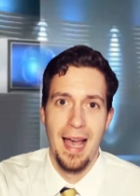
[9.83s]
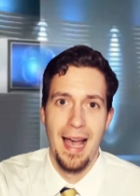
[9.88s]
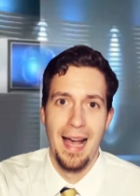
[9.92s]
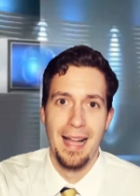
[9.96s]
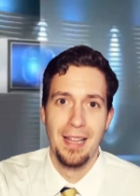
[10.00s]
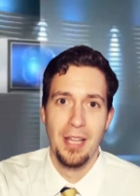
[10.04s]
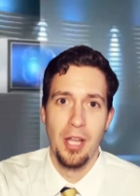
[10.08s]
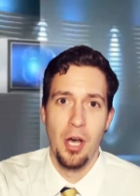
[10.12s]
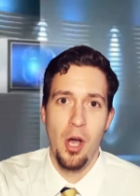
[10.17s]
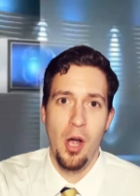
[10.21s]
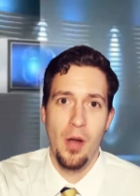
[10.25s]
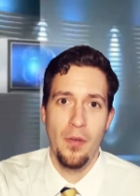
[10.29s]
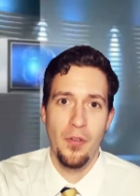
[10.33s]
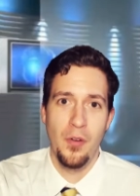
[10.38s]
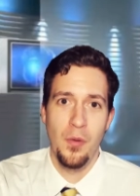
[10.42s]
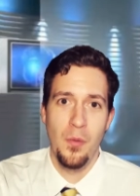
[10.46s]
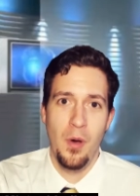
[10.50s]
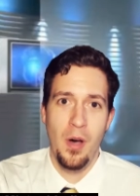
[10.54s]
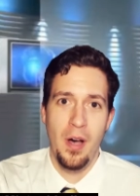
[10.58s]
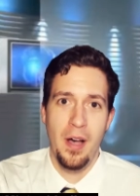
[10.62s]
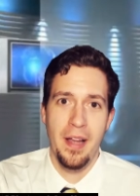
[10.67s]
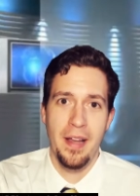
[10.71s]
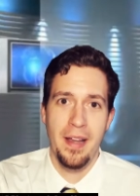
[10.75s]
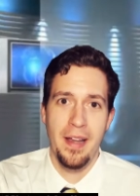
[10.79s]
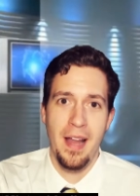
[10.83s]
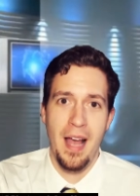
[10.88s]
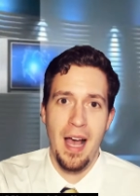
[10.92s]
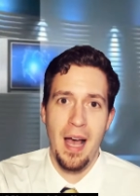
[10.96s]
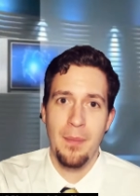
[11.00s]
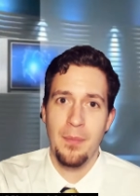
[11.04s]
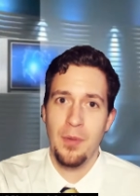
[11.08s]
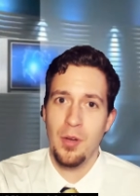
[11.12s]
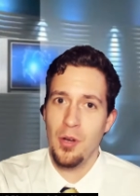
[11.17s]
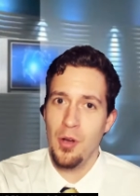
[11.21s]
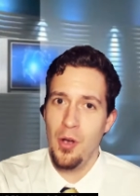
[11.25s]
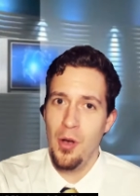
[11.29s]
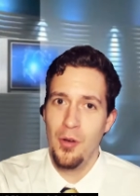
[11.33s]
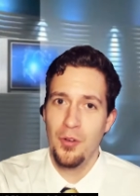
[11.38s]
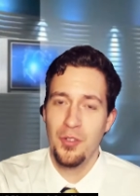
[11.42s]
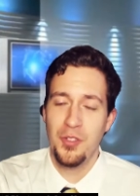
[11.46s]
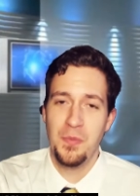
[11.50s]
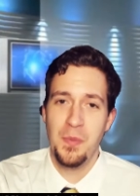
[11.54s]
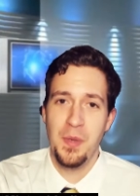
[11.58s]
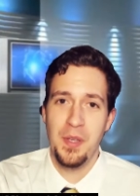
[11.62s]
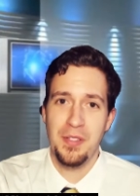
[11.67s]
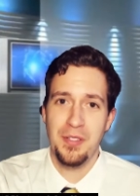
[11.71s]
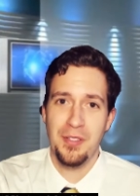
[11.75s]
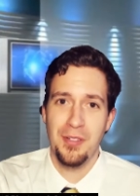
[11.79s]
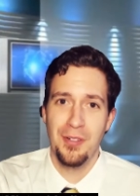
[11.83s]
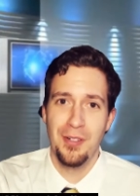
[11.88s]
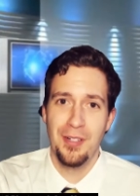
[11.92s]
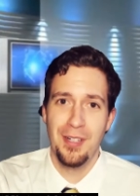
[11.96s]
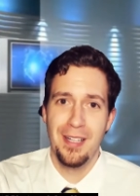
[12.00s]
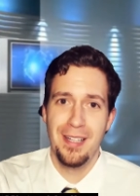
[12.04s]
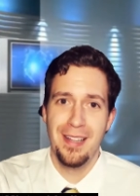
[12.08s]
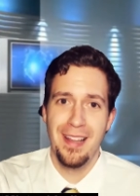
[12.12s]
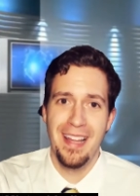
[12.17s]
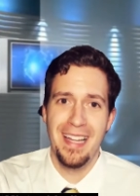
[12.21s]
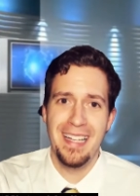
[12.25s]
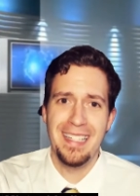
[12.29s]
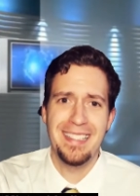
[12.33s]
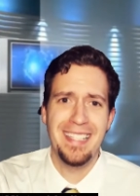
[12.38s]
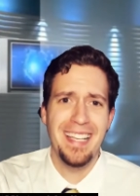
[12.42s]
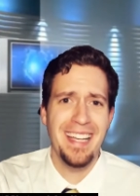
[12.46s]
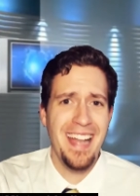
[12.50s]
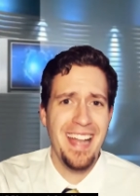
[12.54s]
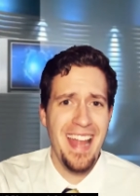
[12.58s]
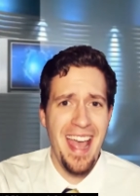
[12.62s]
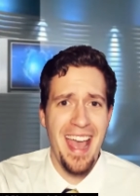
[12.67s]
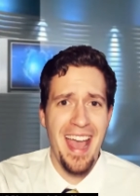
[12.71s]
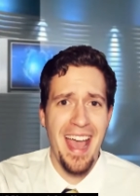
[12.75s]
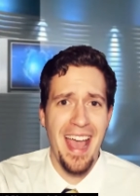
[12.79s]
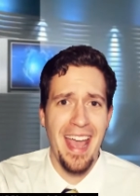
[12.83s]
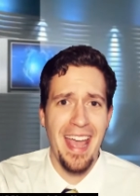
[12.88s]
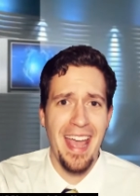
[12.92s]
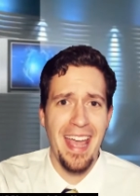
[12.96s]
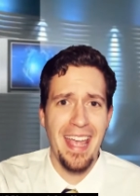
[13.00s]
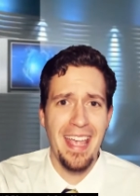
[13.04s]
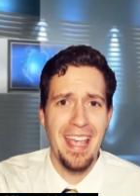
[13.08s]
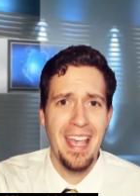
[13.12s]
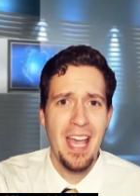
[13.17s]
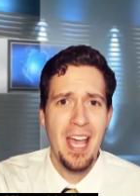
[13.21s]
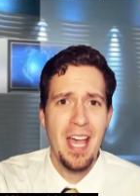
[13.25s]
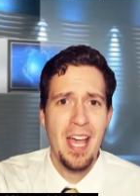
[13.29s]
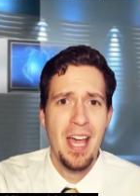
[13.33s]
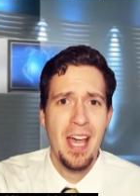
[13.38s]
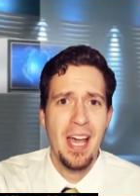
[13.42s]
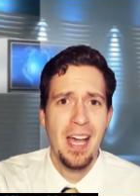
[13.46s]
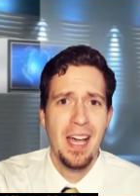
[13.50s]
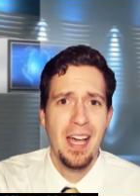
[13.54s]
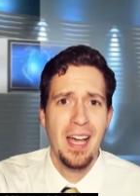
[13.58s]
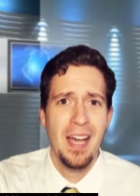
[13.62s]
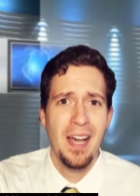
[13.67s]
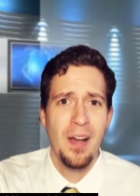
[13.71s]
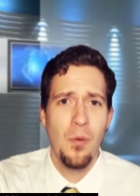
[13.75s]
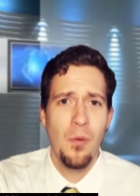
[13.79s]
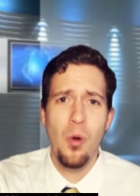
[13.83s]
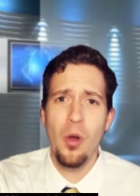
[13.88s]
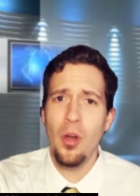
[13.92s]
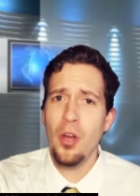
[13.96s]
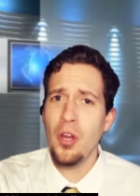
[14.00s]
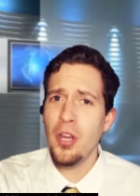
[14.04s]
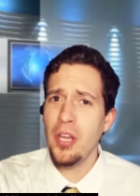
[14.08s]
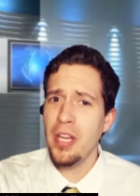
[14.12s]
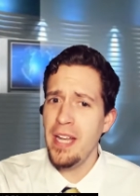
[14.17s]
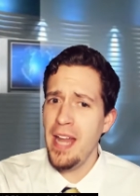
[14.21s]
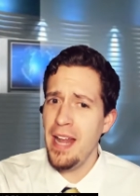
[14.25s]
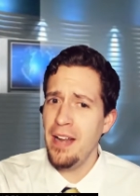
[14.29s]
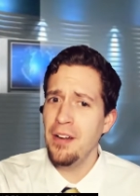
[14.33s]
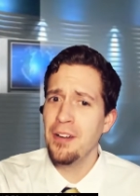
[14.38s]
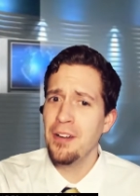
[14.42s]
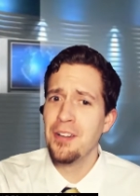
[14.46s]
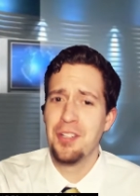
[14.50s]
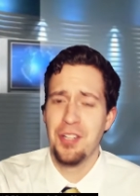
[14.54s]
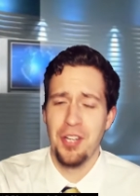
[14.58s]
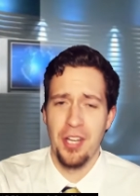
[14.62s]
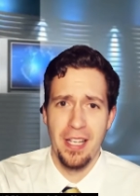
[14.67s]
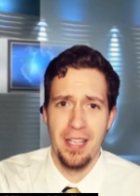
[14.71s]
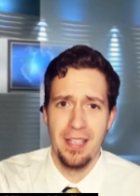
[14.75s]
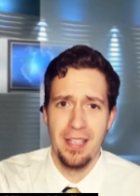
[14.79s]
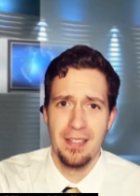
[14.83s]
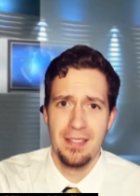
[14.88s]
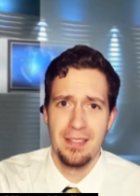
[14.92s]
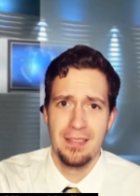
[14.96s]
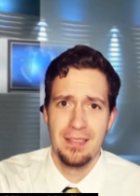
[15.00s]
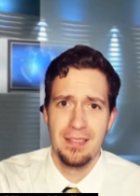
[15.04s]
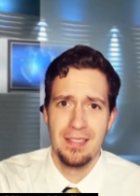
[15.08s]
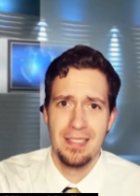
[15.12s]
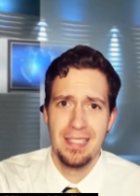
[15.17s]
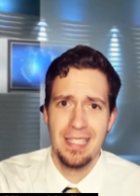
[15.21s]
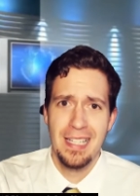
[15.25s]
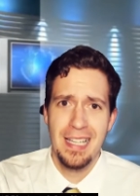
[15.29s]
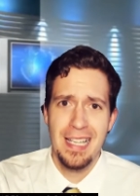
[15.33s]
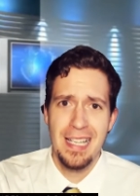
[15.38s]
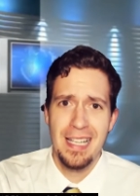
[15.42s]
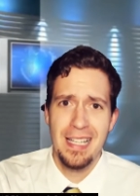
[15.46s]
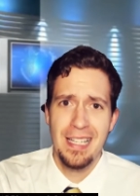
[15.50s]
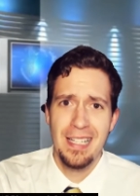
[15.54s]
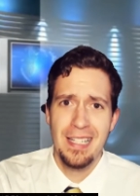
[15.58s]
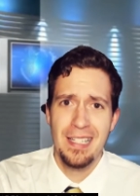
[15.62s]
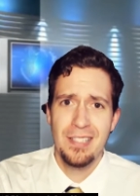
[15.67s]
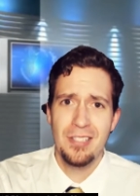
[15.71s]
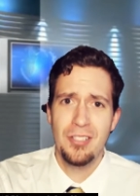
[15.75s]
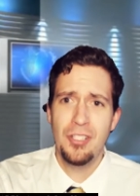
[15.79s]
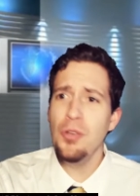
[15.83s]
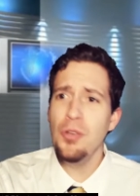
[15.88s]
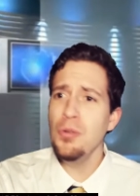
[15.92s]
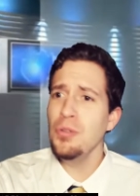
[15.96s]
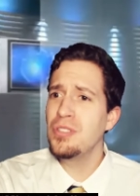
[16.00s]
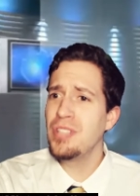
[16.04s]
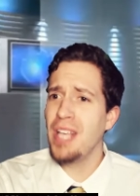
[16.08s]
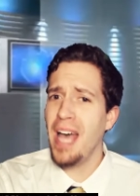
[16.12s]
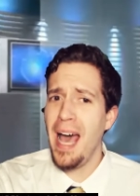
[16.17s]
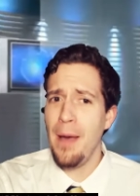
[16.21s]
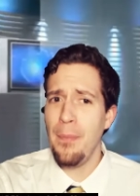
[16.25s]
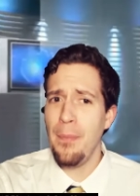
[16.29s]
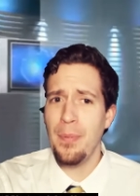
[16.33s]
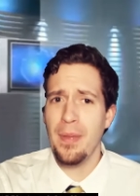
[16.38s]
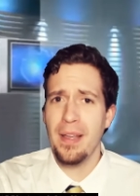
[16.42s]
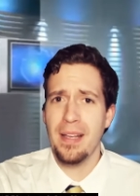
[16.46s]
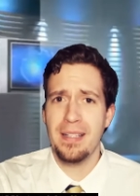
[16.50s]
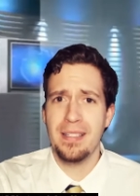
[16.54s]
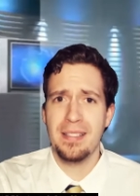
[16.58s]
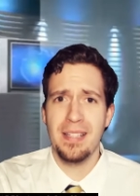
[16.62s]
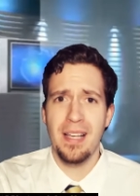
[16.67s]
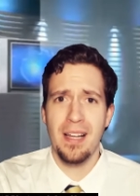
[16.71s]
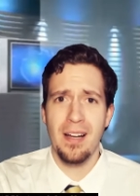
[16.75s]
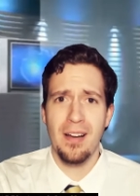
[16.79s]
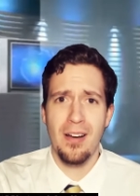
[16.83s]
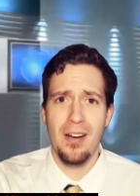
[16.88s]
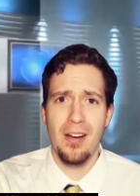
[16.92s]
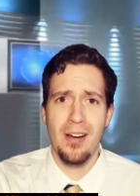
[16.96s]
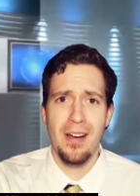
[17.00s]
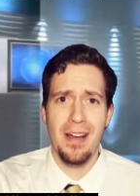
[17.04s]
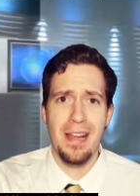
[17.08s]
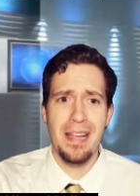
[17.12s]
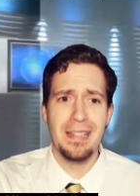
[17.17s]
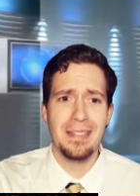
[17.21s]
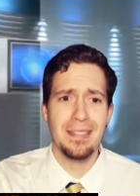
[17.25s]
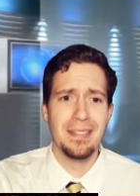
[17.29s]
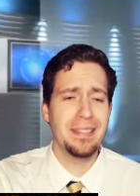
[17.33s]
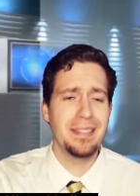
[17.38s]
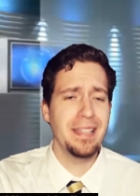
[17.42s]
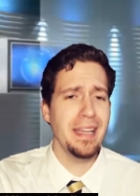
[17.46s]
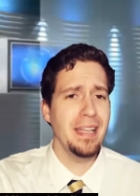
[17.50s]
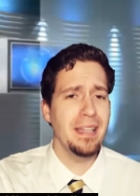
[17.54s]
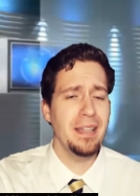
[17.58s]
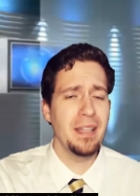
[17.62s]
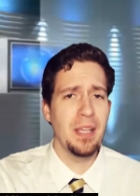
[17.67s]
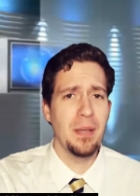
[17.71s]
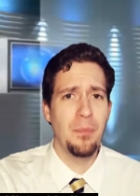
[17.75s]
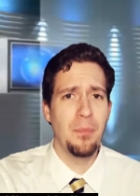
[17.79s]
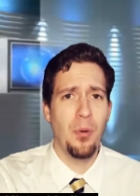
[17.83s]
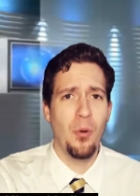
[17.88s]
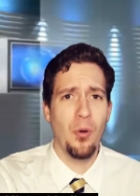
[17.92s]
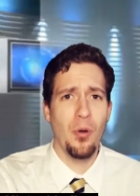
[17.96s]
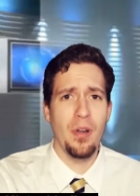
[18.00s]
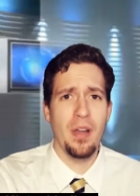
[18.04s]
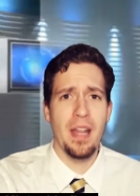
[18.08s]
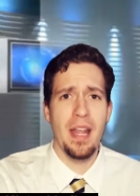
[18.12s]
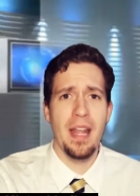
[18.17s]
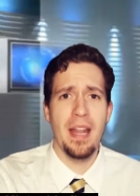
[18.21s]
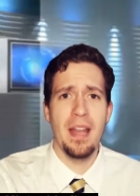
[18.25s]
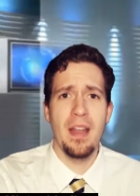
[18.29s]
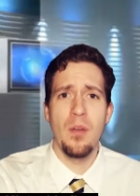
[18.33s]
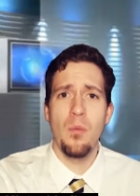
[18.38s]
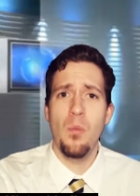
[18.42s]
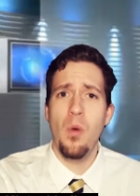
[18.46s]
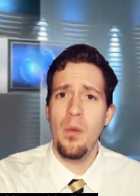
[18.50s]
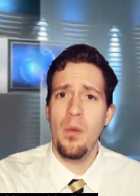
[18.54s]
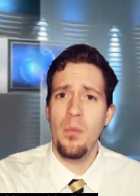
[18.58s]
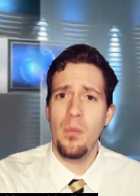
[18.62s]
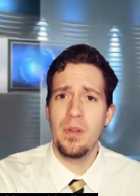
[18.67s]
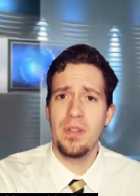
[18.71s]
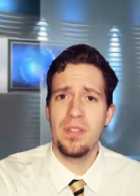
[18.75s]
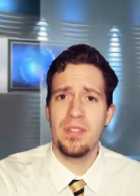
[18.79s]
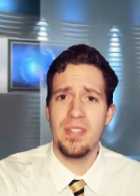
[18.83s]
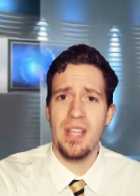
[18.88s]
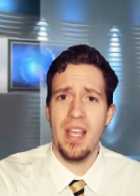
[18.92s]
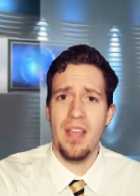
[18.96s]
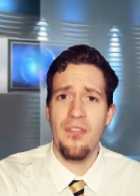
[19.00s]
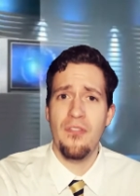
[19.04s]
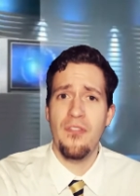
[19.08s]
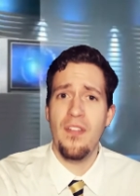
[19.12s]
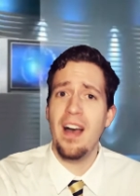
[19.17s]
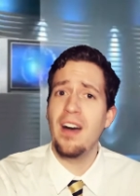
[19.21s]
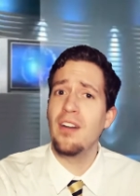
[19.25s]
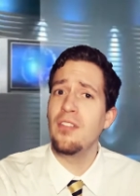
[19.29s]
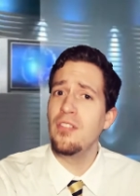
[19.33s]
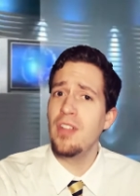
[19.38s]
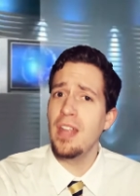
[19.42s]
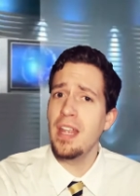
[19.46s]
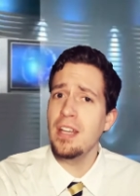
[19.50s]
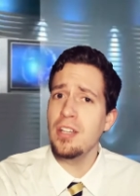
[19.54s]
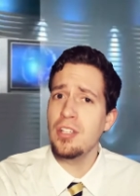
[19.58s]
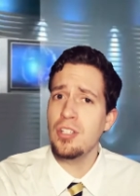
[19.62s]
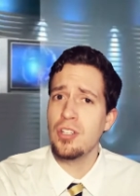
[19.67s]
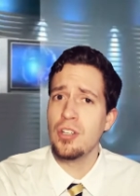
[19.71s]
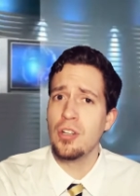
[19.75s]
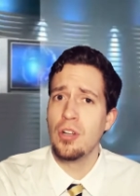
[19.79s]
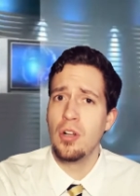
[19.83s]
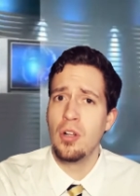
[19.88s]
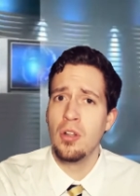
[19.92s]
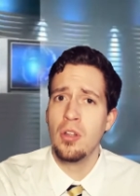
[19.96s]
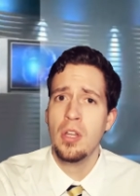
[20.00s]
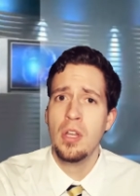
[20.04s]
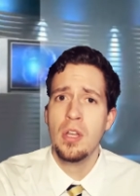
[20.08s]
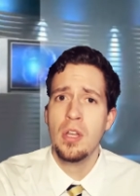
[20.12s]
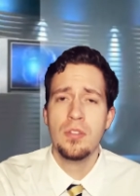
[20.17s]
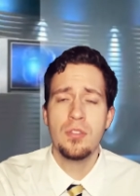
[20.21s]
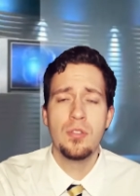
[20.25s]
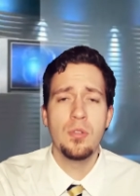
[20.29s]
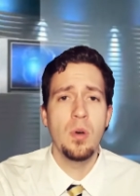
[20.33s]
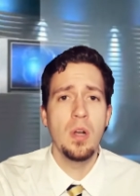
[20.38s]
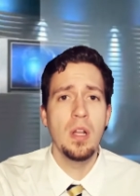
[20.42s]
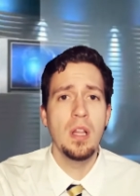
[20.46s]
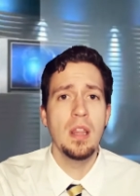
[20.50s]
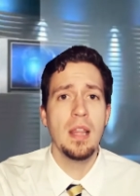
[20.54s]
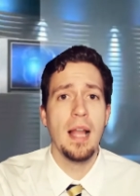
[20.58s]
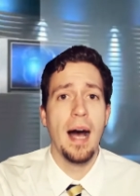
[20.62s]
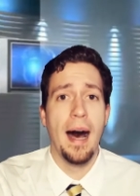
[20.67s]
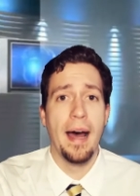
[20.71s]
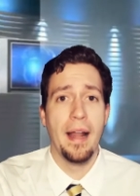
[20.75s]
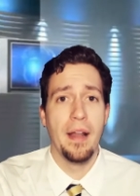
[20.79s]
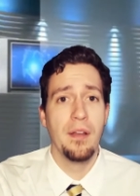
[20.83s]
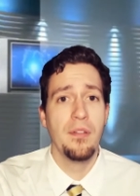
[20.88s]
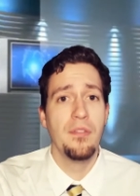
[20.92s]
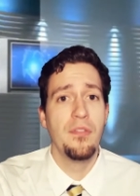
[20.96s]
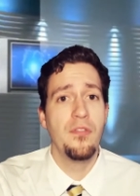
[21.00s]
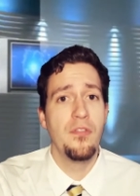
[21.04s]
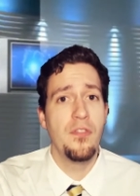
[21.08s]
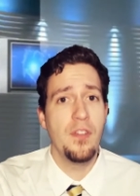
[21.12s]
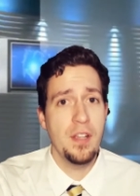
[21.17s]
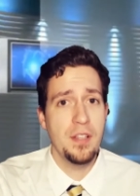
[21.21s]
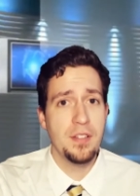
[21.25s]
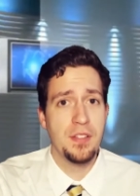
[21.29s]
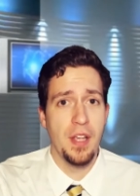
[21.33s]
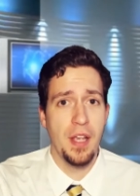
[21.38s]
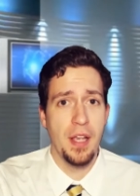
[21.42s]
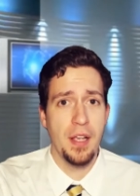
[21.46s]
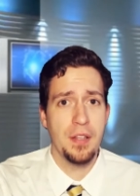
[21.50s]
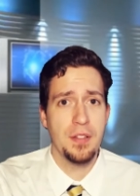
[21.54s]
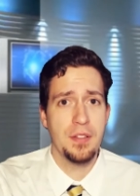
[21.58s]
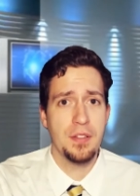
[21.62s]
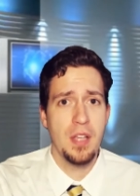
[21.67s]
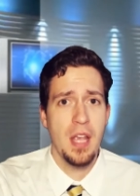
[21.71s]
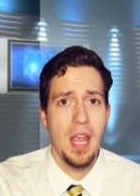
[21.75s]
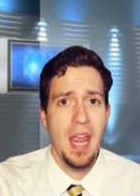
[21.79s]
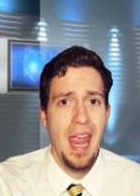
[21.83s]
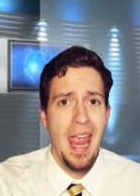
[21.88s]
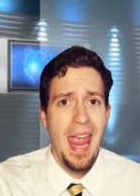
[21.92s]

Hello, everyone. I'm your host, Mr. Lindley. Today, work and energy. Two topics that are insanely important and one would say foundational to a lot of physics.